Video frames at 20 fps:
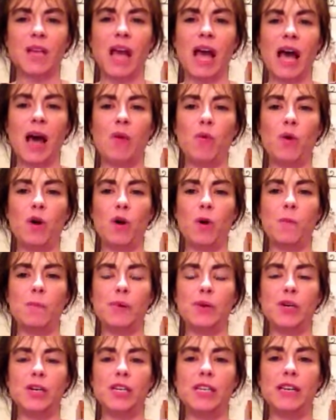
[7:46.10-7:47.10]
I will
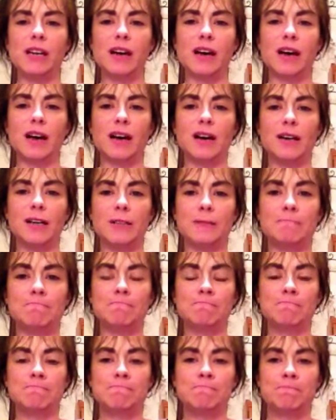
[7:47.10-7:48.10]
put a
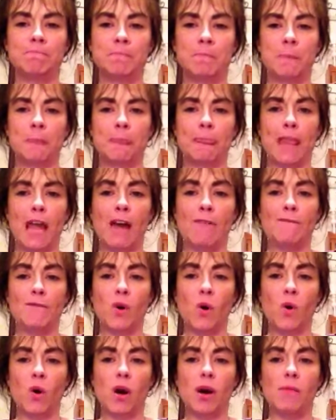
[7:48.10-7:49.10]

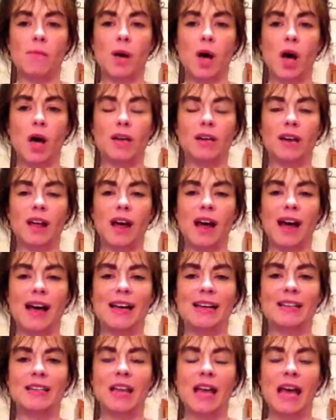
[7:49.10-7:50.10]
forum
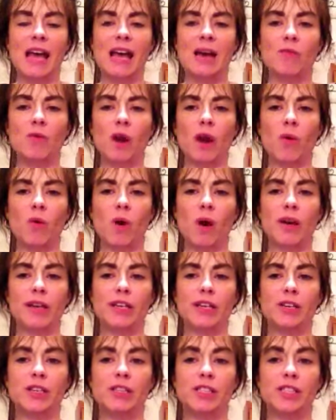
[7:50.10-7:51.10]
online, and what I want
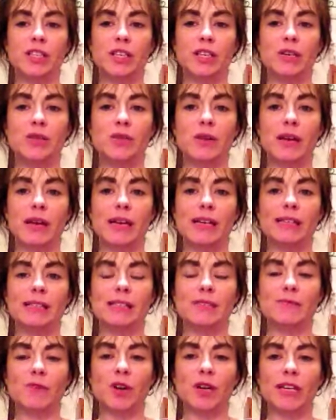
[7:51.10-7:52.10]
you to do
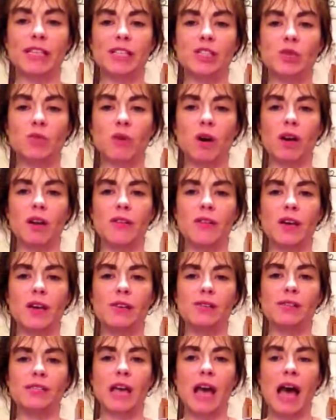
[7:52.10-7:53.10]
is for each one of
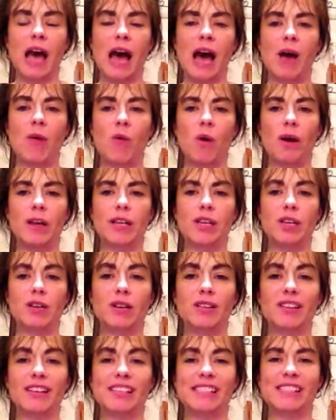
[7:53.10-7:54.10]
those, I want you to
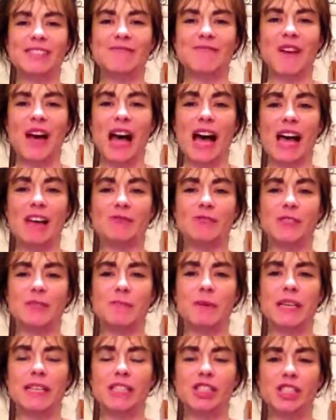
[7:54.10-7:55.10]
list 5
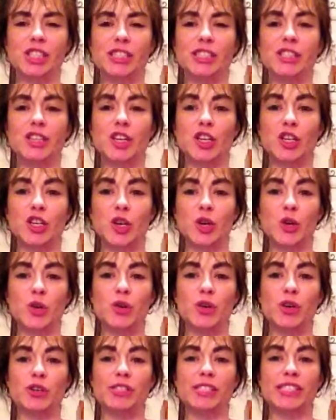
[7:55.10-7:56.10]
speeches that you
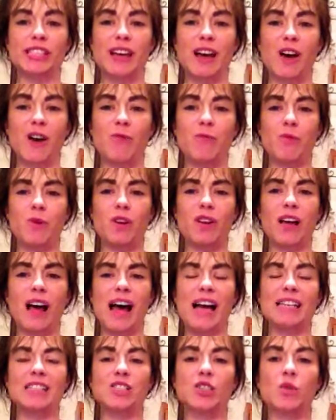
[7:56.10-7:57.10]
yourself would
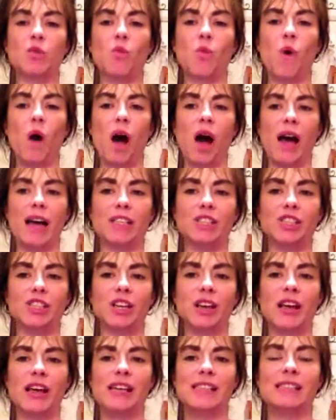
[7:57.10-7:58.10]
like to watch.
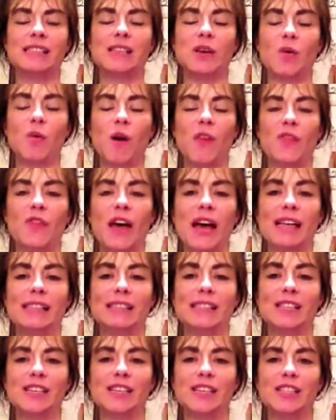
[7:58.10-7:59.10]
So what
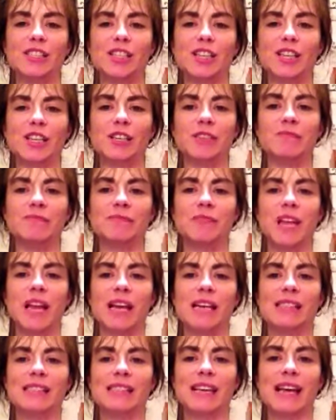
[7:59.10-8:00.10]
that's going to do
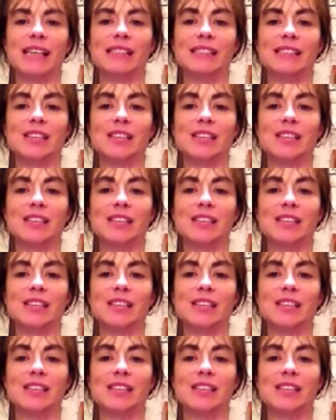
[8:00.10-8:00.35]
is that's